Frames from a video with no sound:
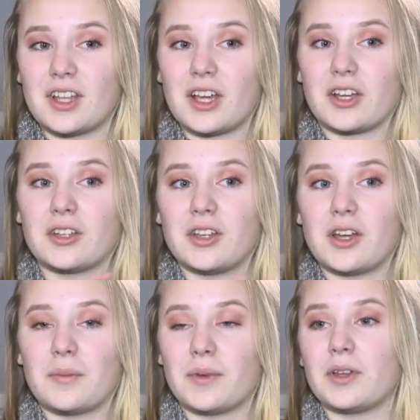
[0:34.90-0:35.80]
a good,
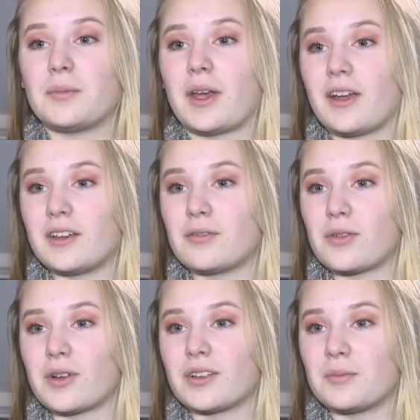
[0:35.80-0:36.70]
a good pairing
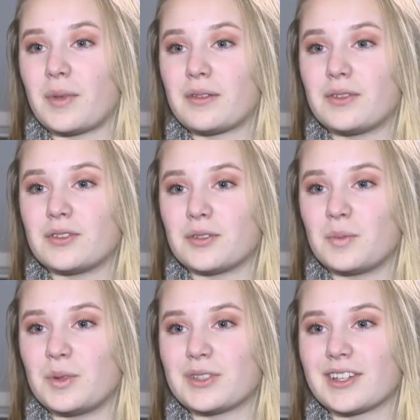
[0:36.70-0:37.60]
for my future
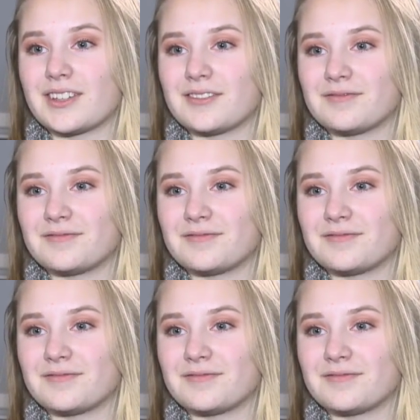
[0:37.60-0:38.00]
in music.